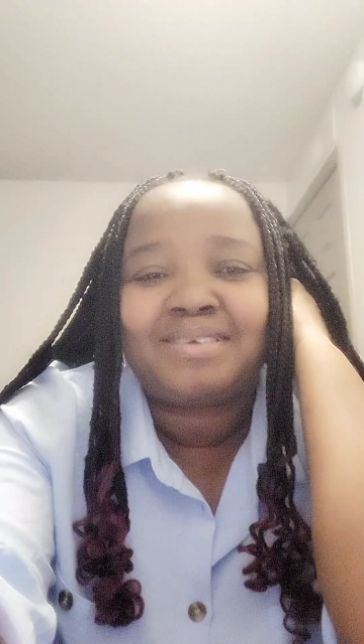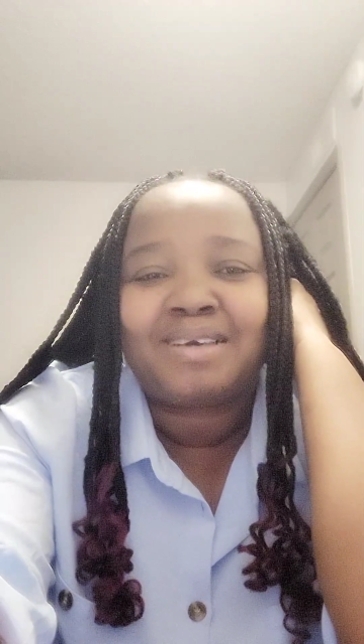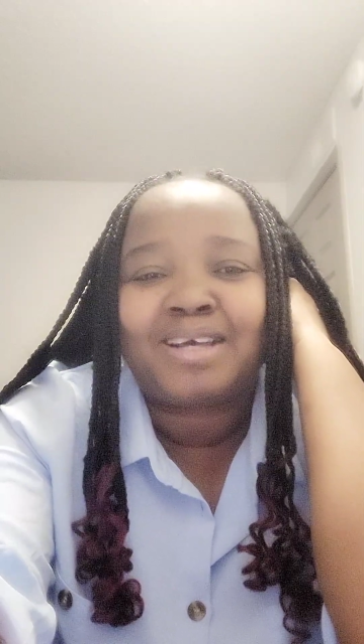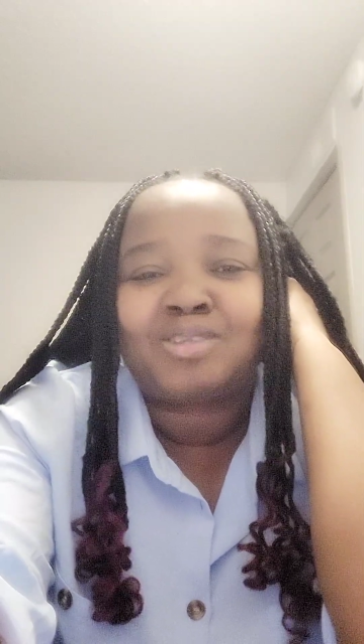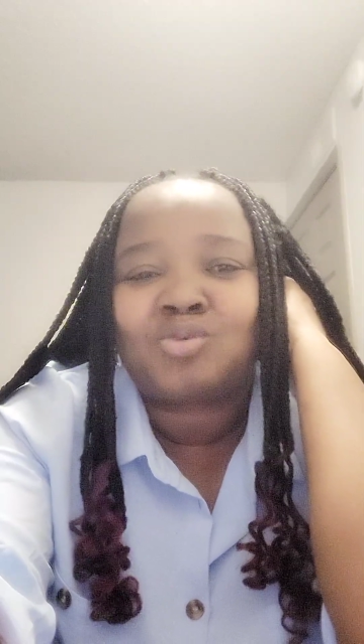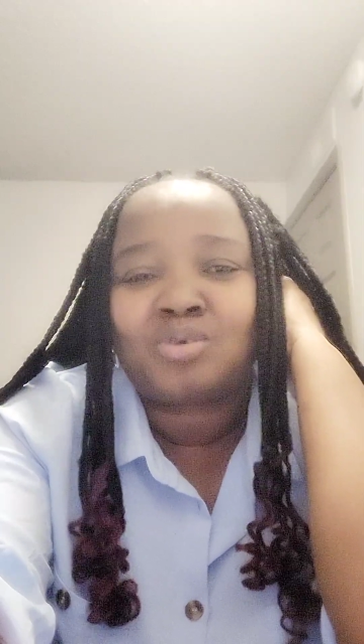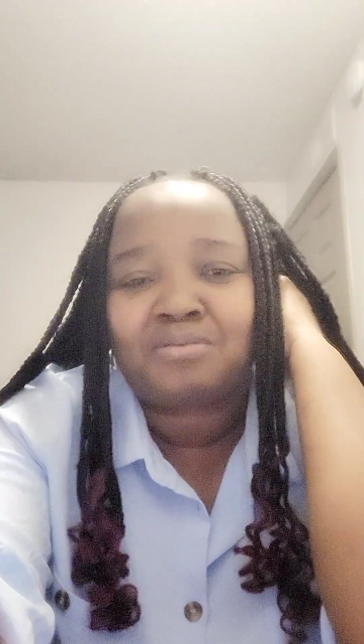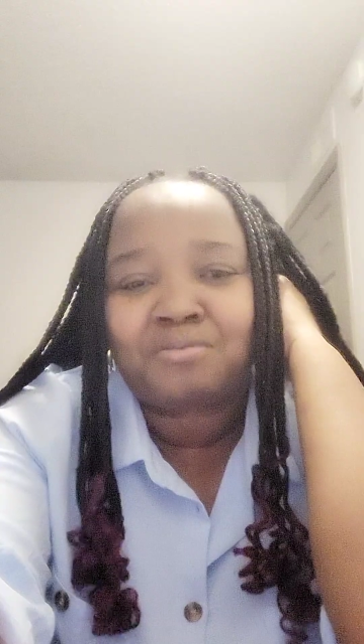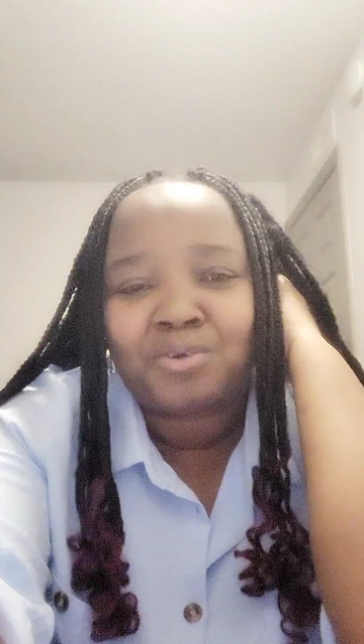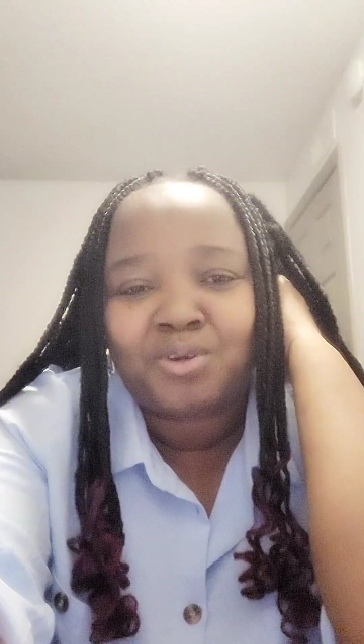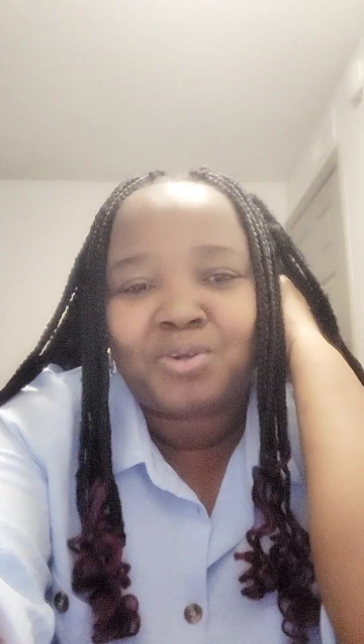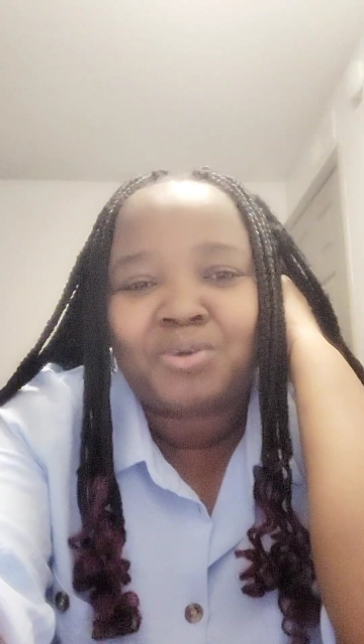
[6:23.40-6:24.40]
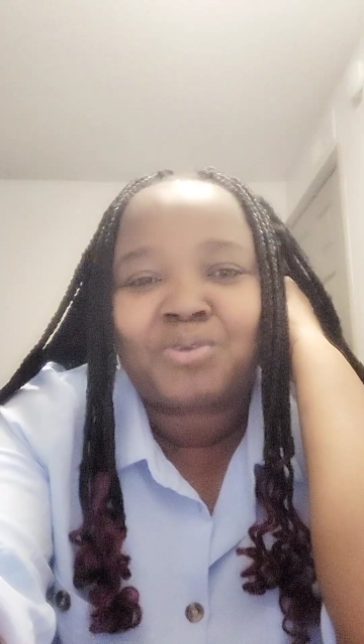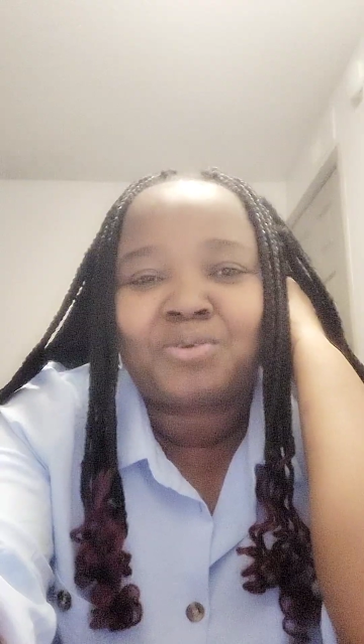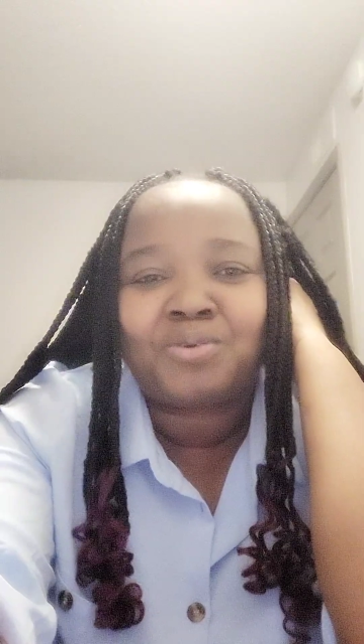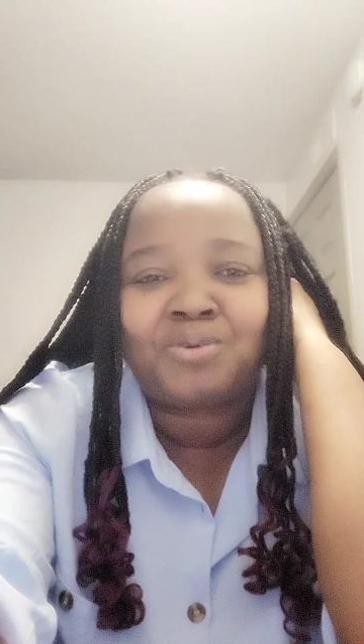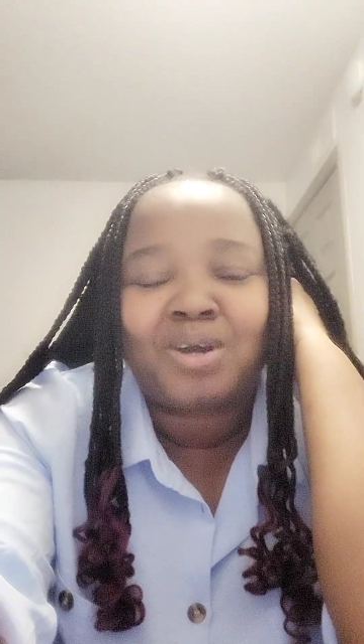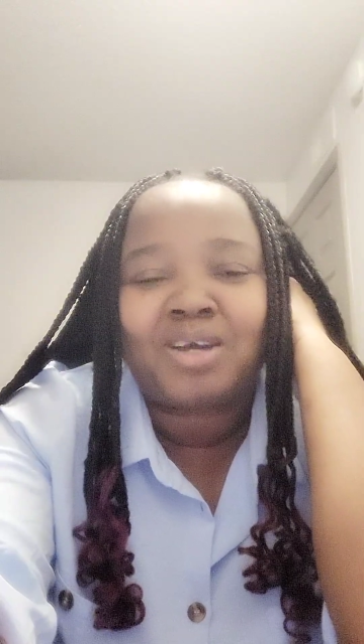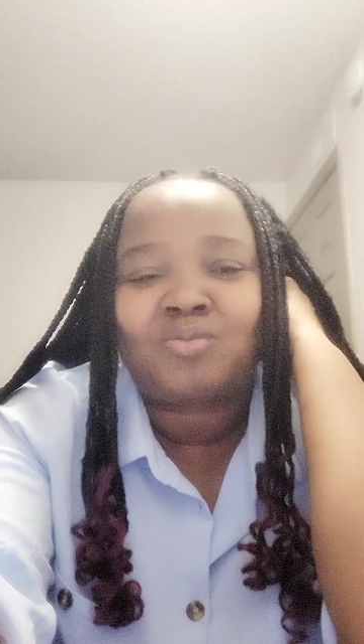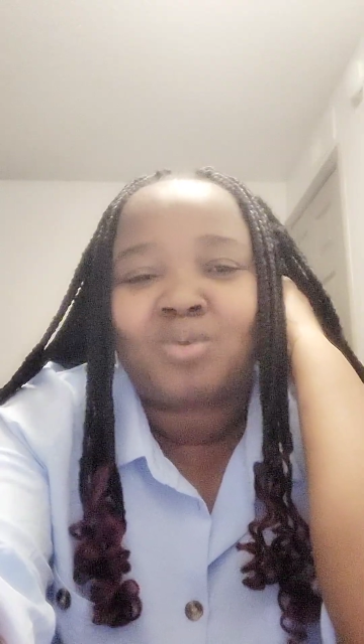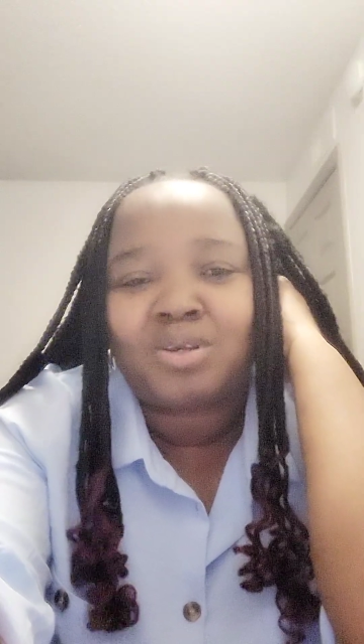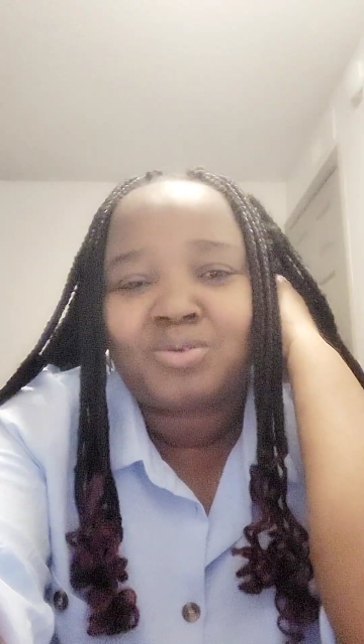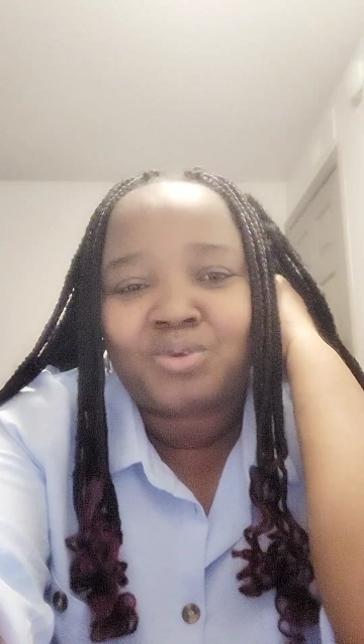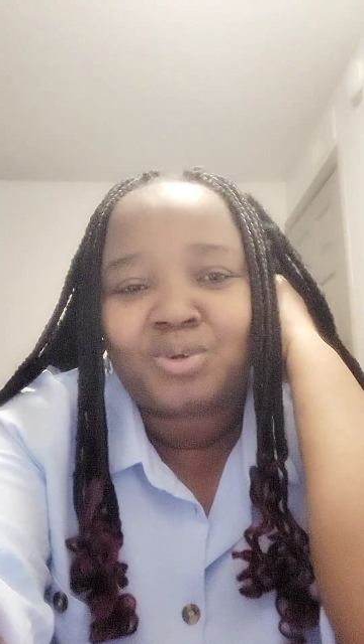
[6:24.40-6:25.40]
At 12 o'clock you go, at
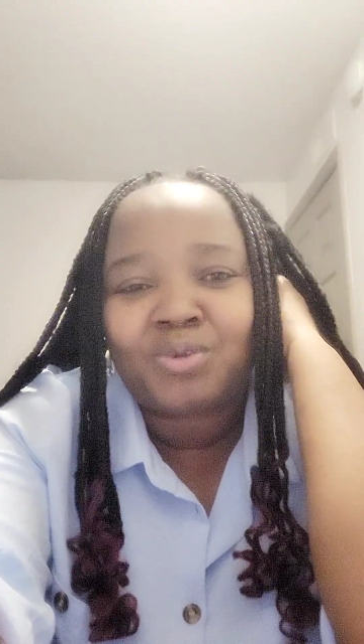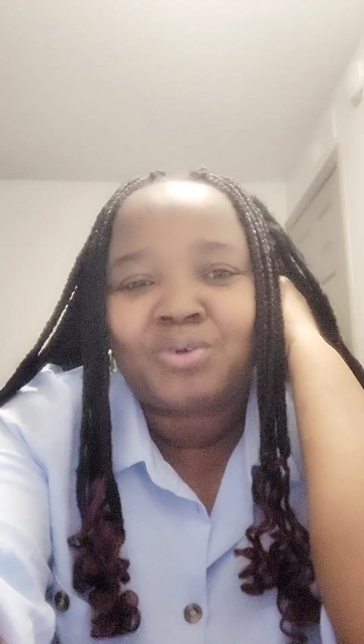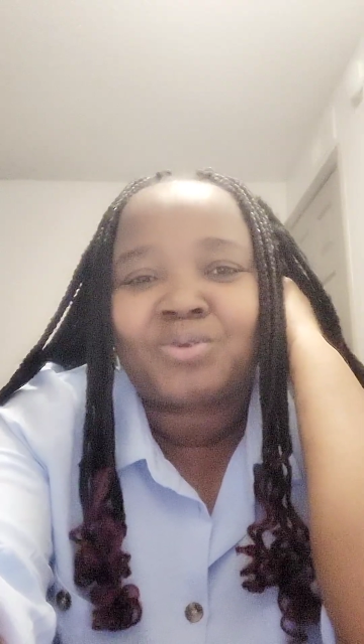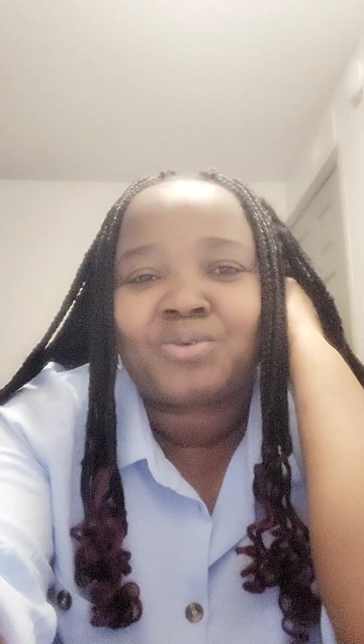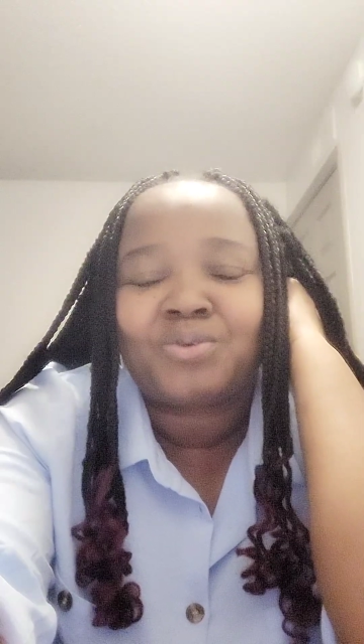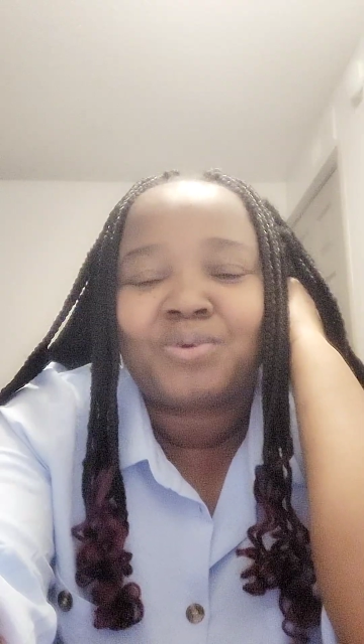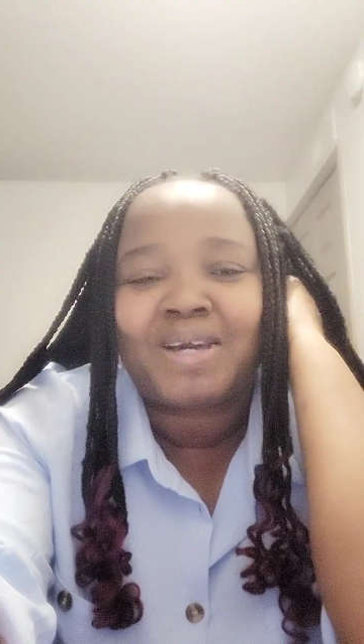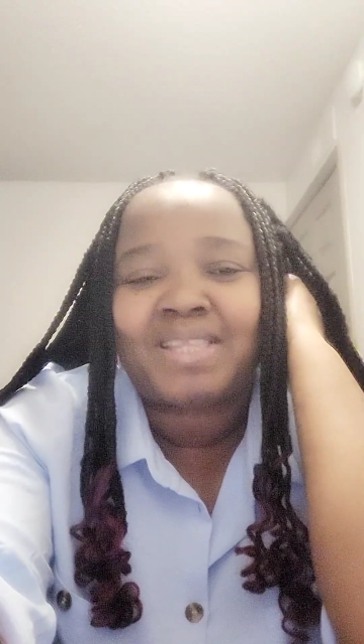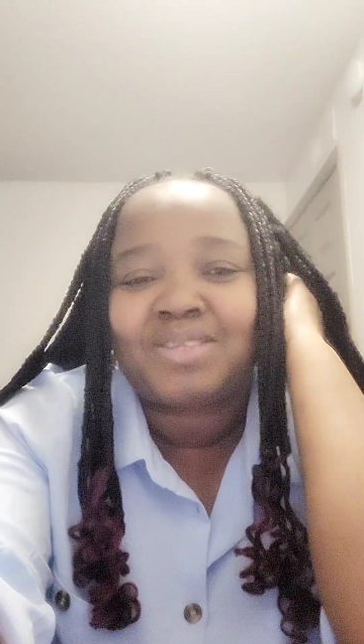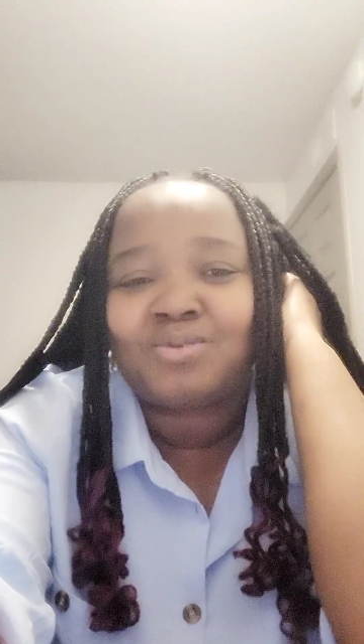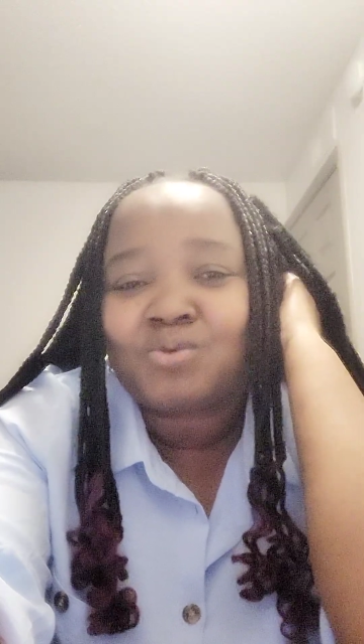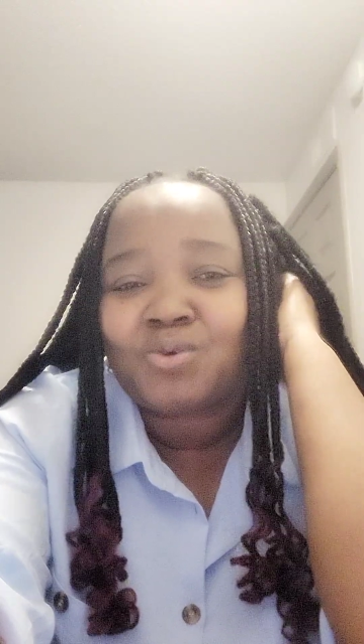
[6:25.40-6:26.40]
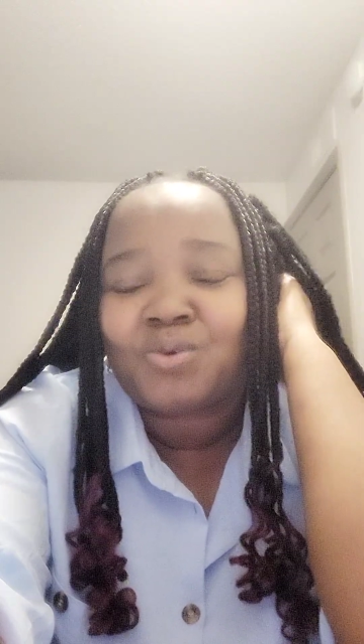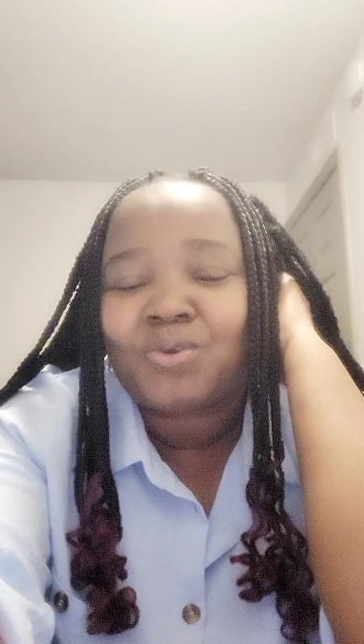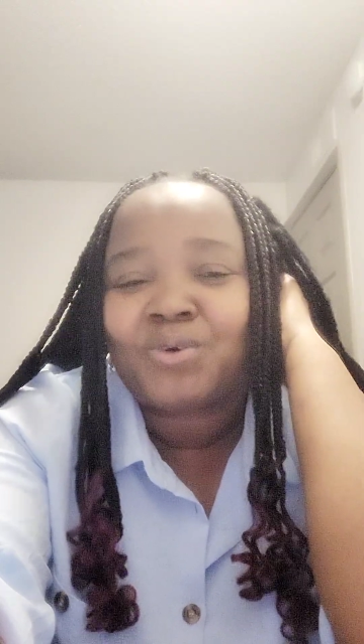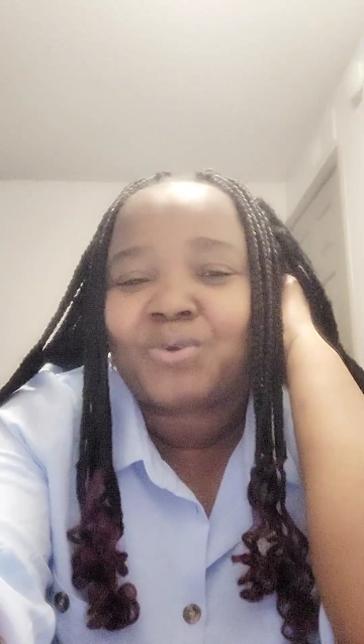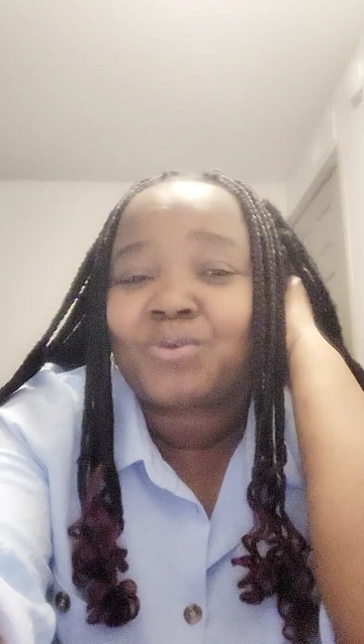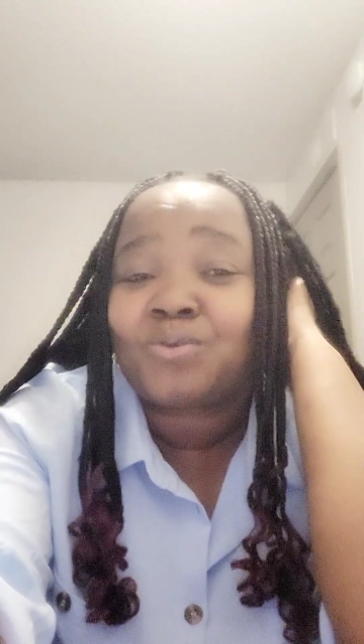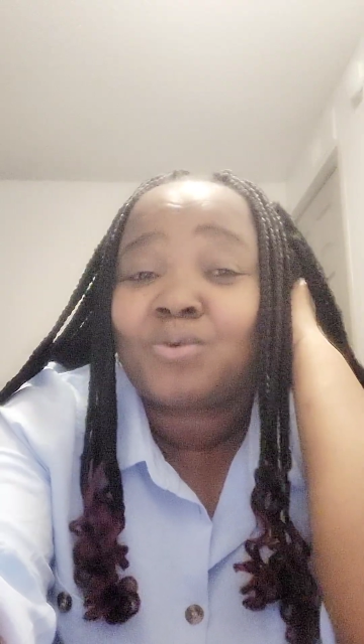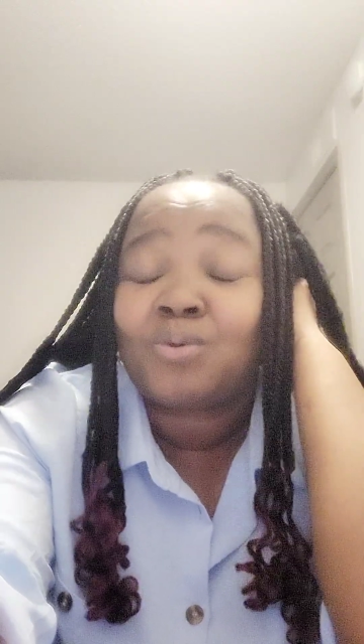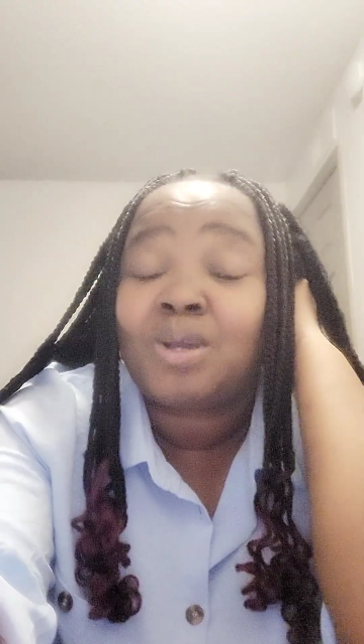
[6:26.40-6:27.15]
1 o'clock you go, at 2 o'clock you go.